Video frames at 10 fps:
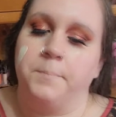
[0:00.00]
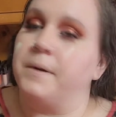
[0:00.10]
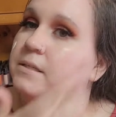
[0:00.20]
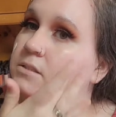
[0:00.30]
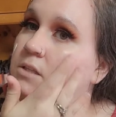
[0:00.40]

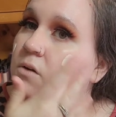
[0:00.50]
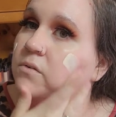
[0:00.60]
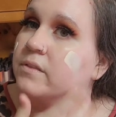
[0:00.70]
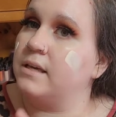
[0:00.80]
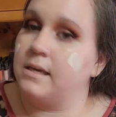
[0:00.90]
but I
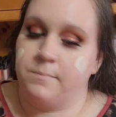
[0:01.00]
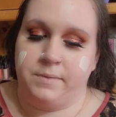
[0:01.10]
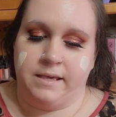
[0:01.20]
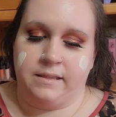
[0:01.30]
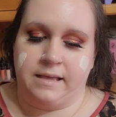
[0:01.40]
don't think it
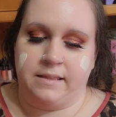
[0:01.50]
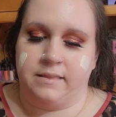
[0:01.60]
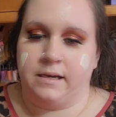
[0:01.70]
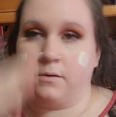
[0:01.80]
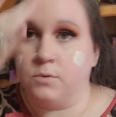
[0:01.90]
being
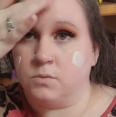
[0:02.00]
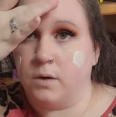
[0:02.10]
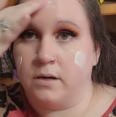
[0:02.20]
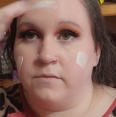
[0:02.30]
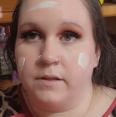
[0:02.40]
that thick was
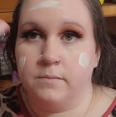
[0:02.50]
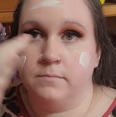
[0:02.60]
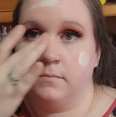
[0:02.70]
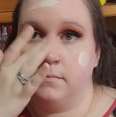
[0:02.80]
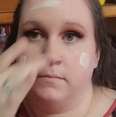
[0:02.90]
one of
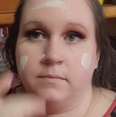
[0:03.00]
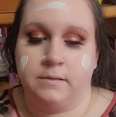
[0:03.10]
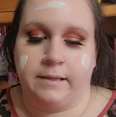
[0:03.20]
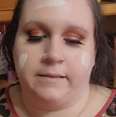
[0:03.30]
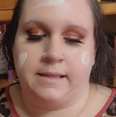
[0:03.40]
them.
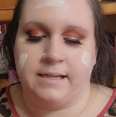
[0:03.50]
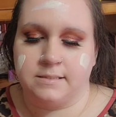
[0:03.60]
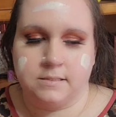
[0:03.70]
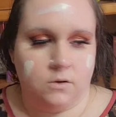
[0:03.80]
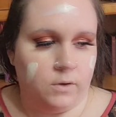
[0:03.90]
Like,
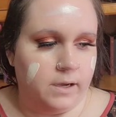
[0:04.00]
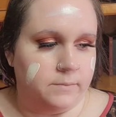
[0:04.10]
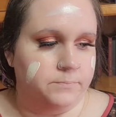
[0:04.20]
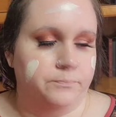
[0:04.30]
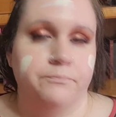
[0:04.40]
that's
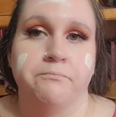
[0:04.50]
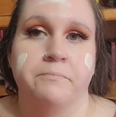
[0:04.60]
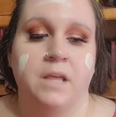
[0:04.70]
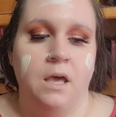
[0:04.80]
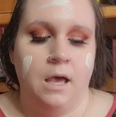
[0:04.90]
okay.
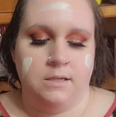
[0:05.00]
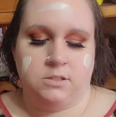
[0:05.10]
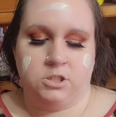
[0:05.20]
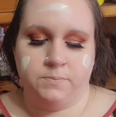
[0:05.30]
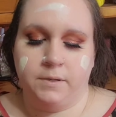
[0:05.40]

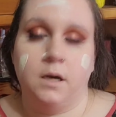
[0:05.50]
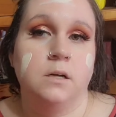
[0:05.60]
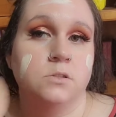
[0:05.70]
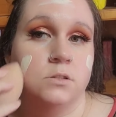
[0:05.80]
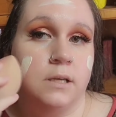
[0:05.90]
So I just put
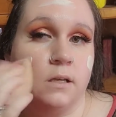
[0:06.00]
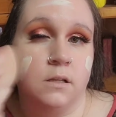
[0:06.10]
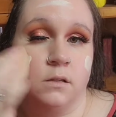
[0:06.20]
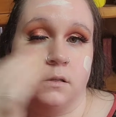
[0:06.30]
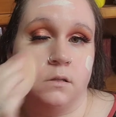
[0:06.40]
on just, like,
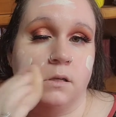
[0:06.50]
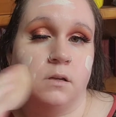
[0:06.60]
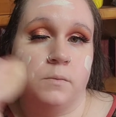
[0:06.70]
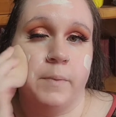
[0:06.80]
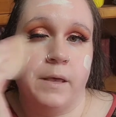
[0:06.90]
a
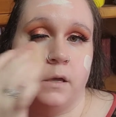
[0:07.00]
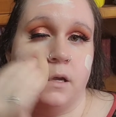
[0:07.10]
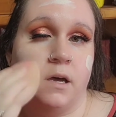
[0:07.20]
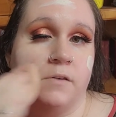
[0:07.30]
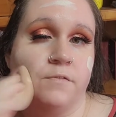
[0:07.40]
little
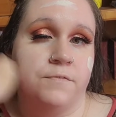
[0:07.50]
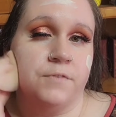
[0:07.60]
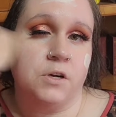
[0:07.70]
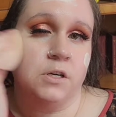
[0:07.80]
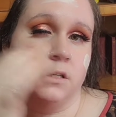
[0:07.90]
bit of
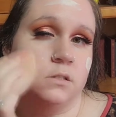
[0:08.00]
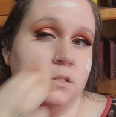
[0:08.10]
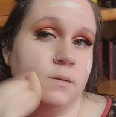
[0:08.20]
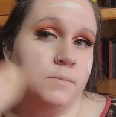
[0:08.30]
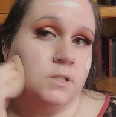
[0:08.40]

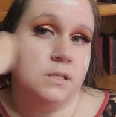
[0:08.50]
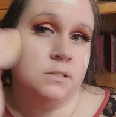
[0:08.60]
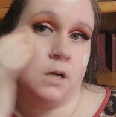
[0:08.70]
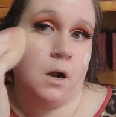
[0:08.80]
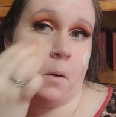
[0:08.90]
first. I'm just
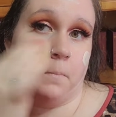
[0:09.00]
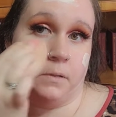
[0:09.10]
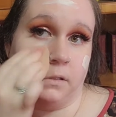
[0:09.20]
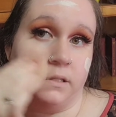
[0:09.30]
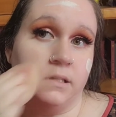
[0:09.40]
going to start
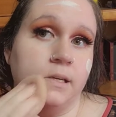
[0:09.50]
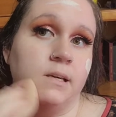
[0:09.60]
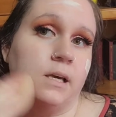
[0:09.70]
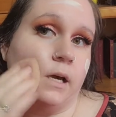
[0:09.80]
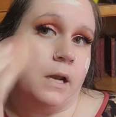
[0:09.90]

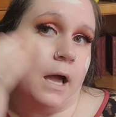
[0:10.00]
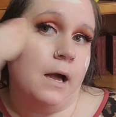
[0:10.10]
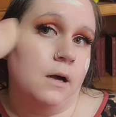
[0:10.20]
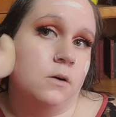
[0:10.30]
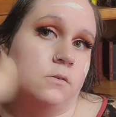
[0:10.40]
blending it
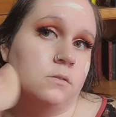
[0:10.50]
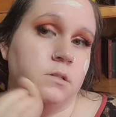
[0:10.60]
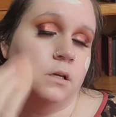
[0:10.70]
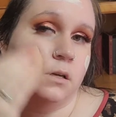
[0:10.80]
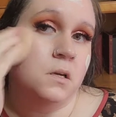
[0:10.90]

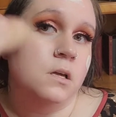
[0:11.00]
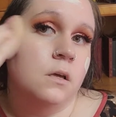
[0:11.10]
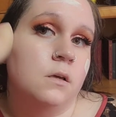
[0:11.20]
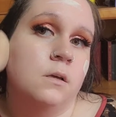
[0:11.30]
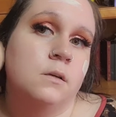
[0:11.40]
out,
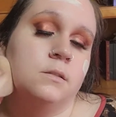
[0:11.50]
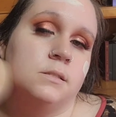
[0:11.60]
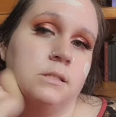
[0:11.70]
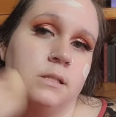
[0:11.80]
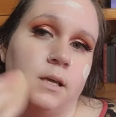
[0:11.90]

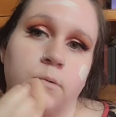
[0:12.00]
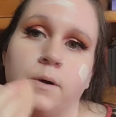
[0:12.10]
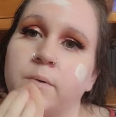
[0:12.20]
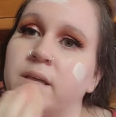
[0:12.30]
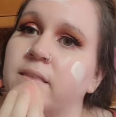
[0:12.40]
seeing
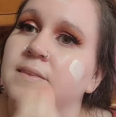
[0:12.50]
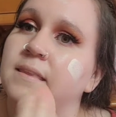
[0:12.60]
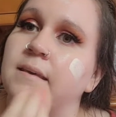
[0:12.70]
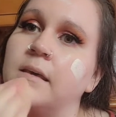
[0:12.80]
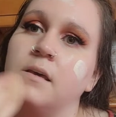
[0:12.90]
what we
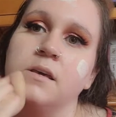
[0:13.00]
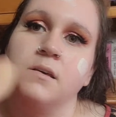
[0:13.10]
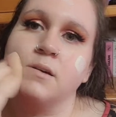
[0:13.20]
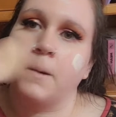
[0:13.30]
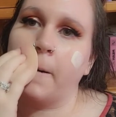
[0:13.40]

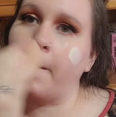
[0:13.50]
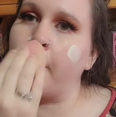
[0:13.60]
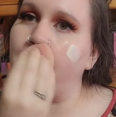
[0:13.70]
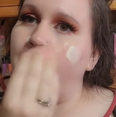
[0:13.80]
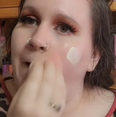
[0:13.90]
think
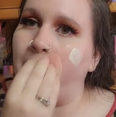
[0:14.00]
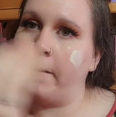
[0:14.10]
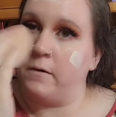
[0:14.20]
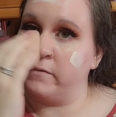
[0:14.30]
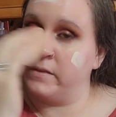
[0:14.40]

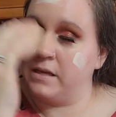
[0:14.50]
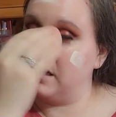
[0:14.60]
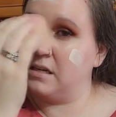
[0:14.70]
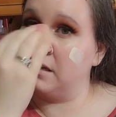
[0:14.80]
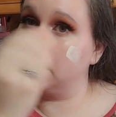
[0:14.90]
of
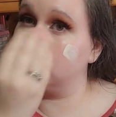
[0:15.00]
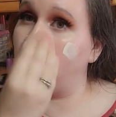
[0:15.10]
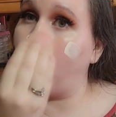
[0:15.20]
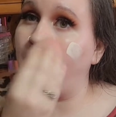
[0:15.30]
that.